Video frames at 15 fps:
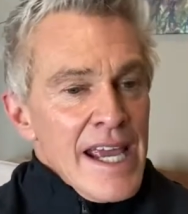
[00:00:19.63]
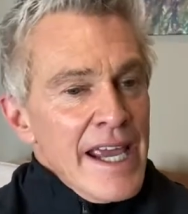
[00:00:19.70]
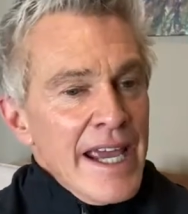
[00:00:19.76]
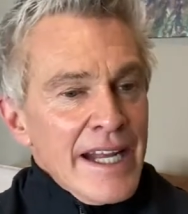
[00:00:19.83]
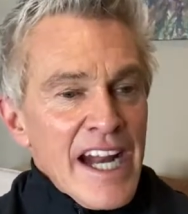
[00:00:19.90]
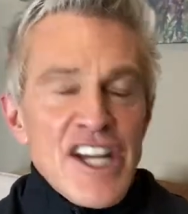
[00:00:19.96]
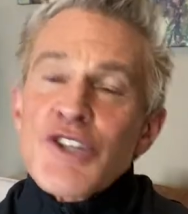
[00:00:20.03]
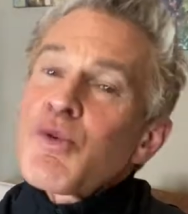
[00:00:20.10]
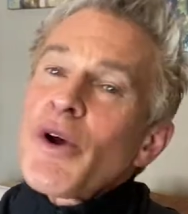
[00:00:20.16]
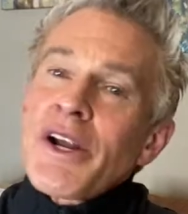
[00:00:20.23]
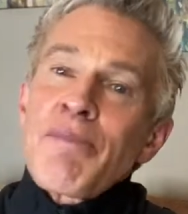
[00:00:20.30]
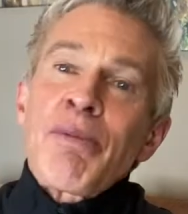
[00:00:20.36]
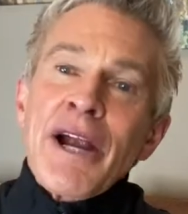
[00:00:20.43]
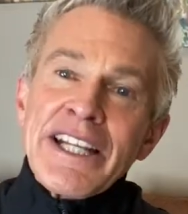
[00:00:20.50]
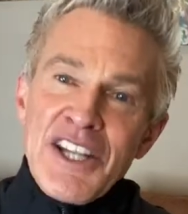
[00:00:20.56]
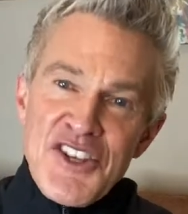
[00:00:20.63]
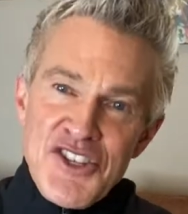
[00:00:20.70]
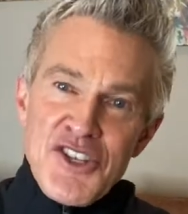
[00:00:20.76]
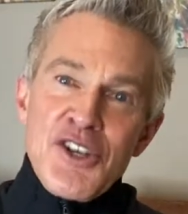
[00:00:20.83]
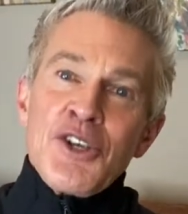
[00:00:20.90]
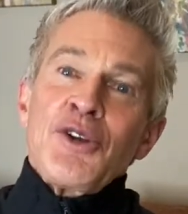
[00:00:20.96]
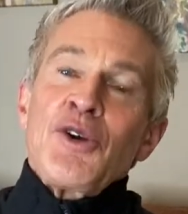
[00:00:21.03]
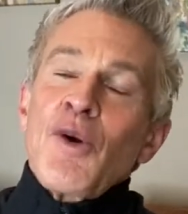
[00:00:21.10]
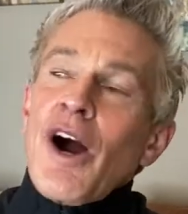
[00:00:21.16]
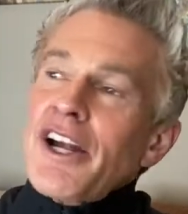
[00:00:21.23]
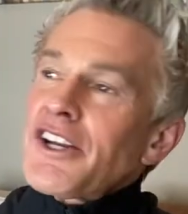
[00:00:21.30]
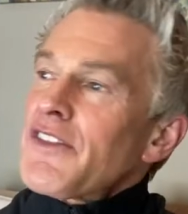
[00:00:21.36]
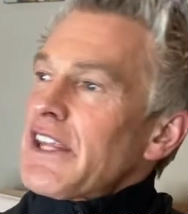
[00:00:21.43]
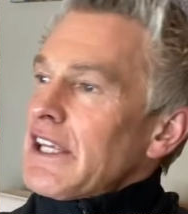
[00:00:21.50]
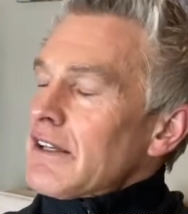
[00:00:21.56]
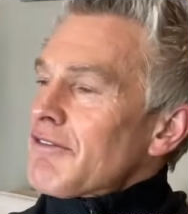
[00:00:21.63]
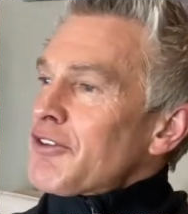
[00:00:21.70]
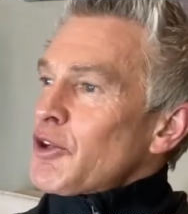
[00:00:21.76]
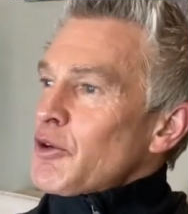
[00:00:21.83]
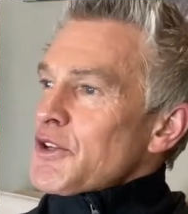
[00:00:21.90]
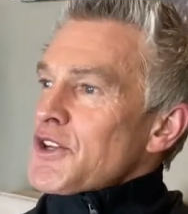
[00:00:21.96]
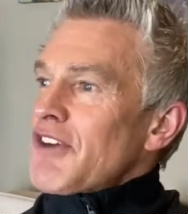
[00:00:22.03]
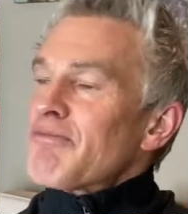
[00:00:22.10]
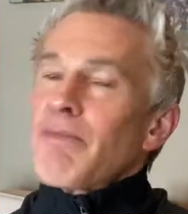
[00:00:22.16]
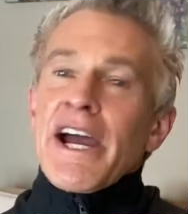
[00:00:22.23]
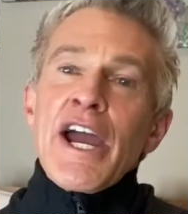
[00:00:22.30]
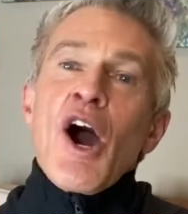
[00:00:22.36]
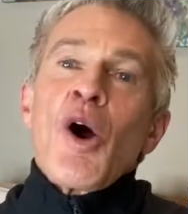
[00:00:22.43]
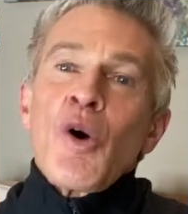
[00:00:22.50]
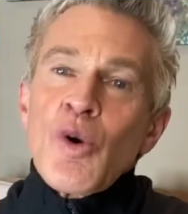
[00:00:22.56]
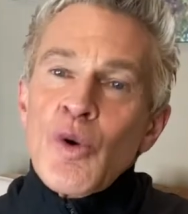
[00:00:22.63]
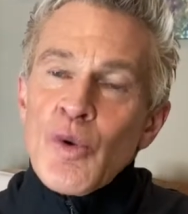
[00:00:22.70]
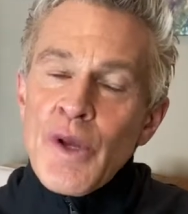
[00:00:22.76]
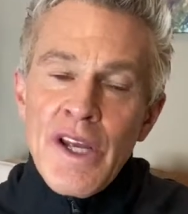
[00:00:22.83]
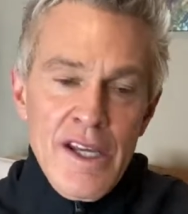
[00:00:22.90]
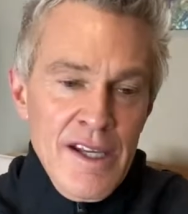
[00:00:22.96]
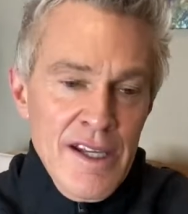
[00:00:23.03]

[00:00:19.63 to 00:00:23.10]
And I just want to bring this to you under the influence of my own